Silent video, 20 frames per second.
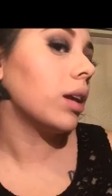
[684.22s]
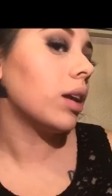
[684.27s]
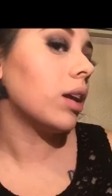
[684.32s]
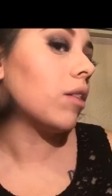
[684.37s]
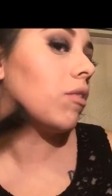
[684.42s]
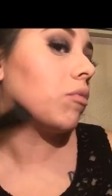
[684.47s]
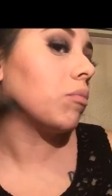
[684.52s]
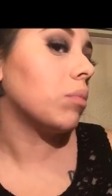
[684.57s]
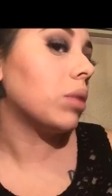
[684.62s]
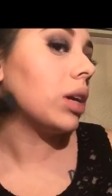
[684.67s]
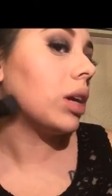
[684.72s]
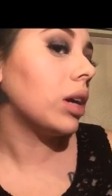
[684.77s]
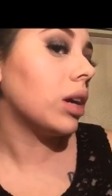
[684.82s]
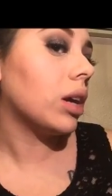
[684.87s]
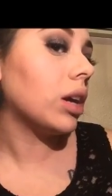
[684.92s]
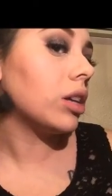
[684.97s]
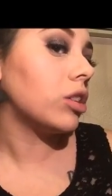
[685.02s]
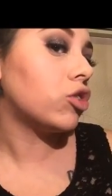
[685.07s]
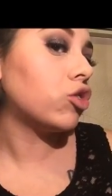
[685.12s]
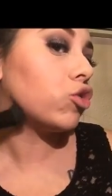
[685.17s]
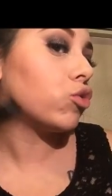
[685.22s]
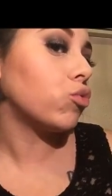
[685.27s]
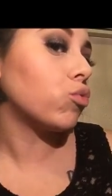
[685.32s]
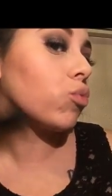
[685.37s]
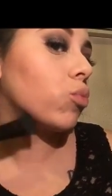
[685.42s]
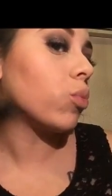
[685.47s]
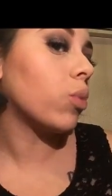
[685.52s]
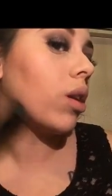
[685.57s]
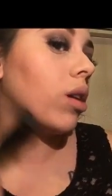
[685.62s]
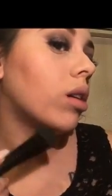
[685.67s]
Give me a
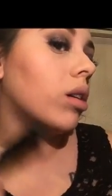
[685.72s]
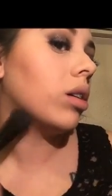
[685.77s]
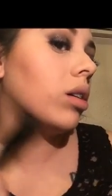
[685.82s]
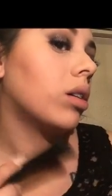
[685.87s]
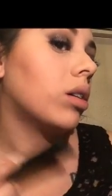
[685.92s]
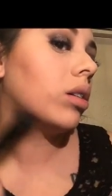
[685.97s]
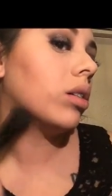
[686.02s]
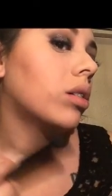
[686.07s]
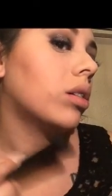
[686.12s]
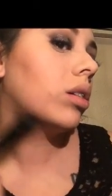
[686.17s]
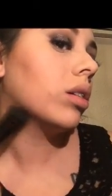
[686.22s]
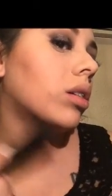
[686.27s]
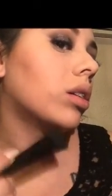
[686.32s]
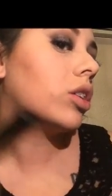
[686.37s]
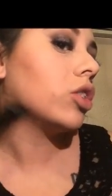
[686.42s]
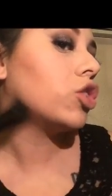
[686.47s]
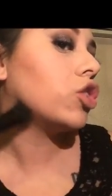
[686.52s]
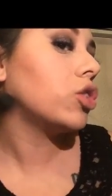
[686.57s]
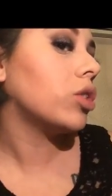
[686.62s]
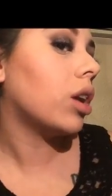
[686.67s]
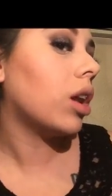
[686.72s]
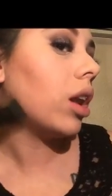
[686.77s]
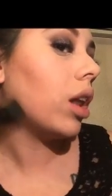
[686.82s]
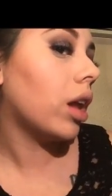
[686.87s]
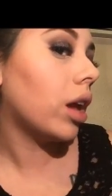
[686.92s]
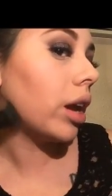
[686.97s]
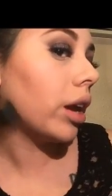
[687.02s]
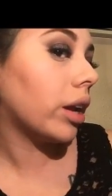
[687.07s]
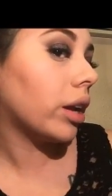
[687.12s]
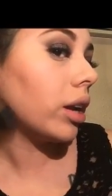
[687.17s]
strong
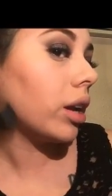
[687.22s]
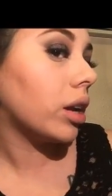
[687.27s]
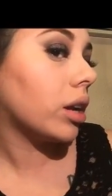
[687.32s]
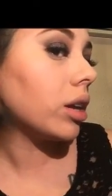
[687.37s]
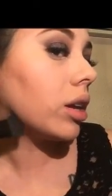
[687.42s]
jawline.